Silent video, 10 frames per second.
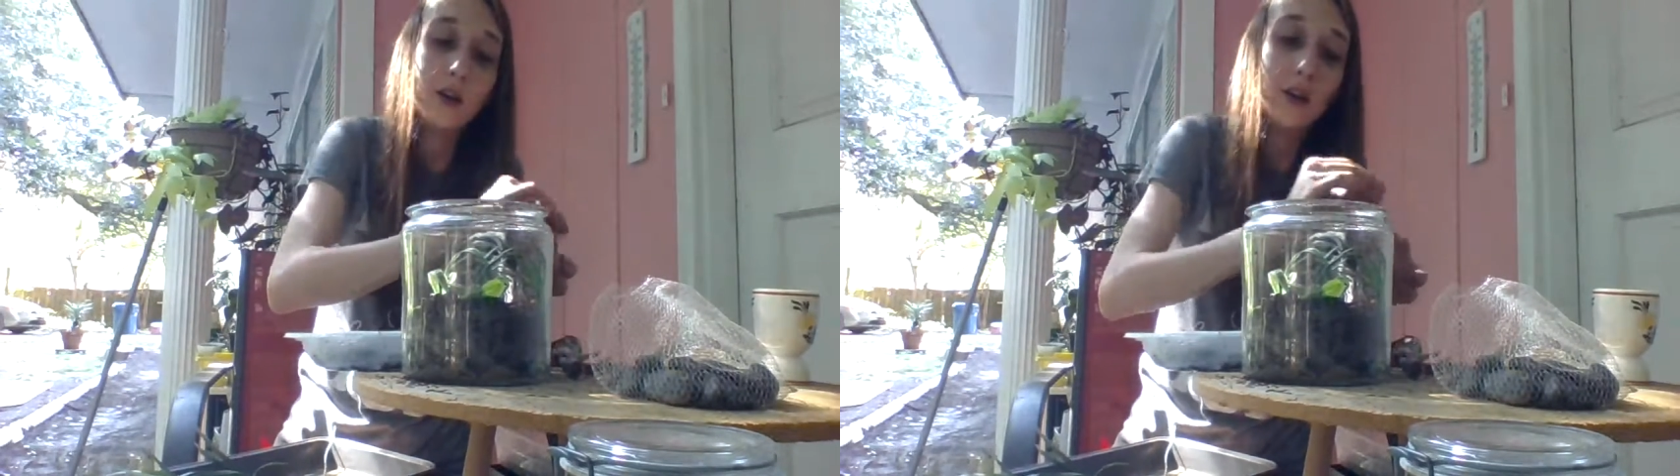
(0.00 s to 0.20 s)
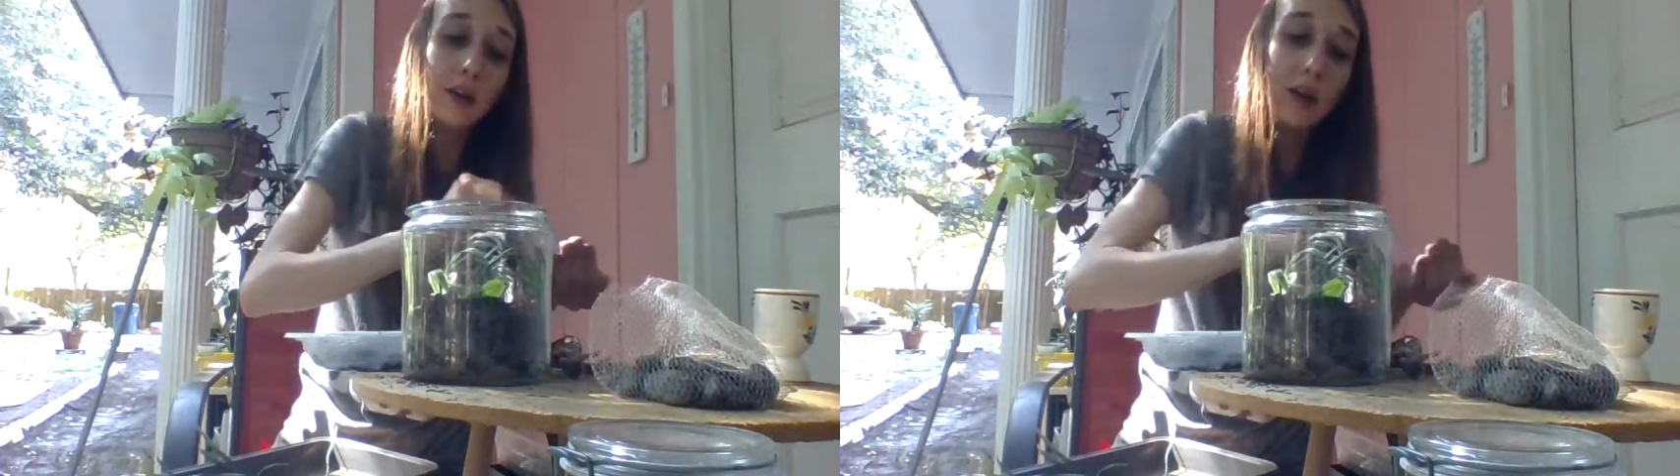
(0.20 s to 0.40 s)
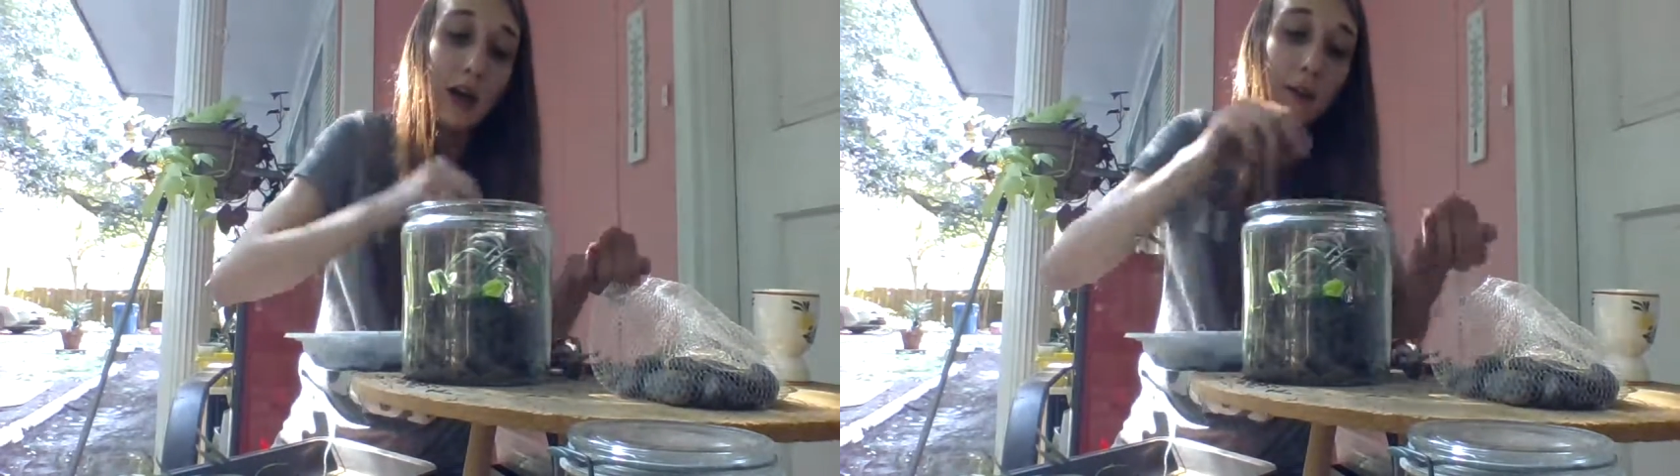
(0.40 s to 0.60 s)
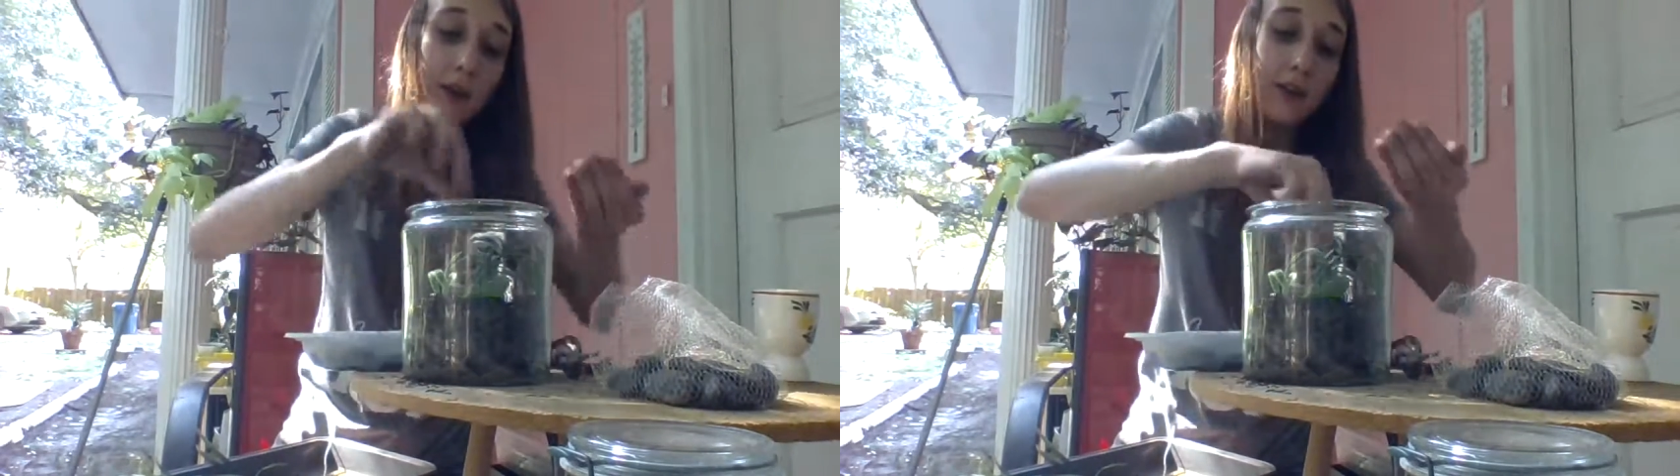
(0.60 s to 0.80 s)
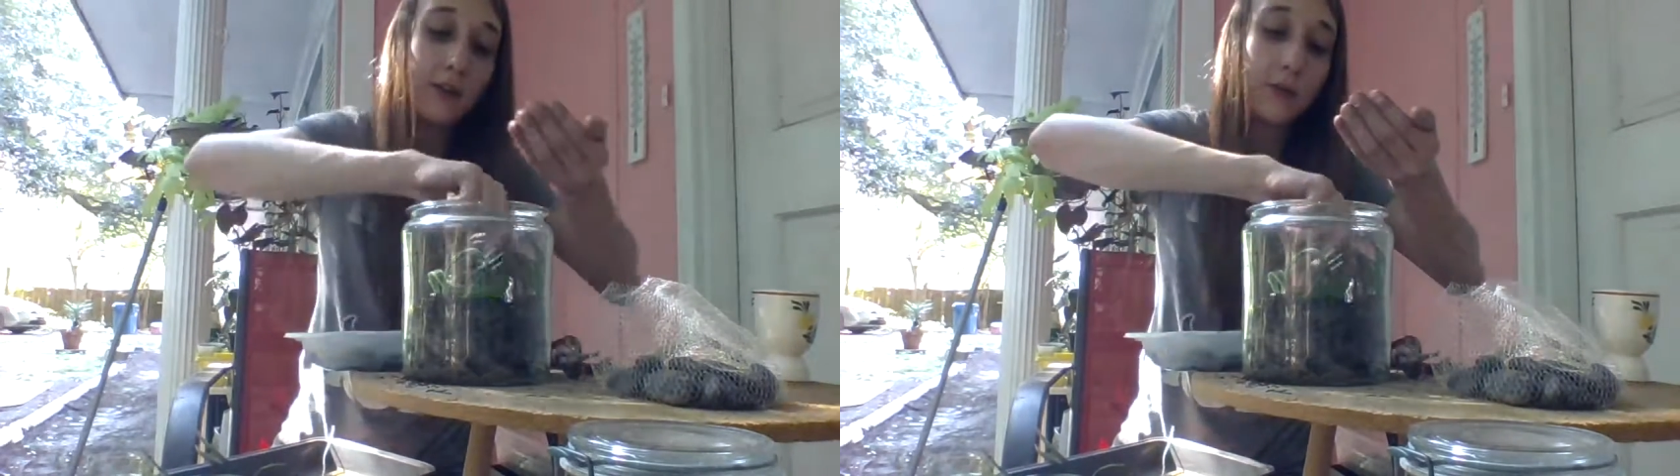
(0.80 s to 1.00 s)
on top of
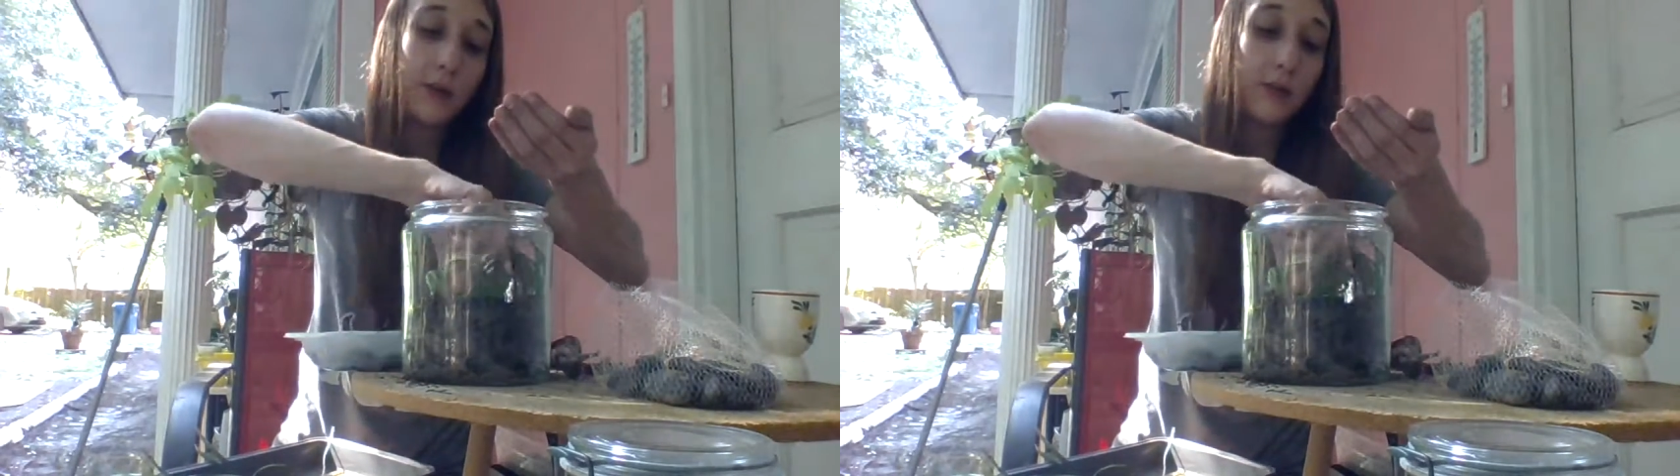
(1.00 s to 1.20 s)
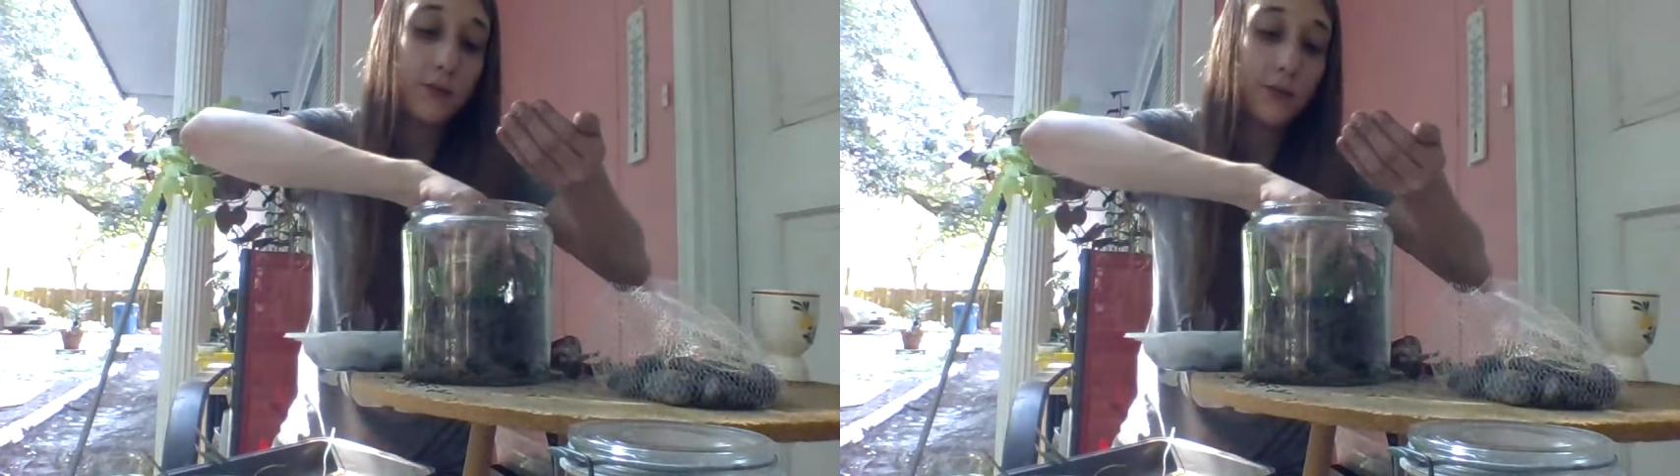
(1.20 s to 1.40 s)
this one.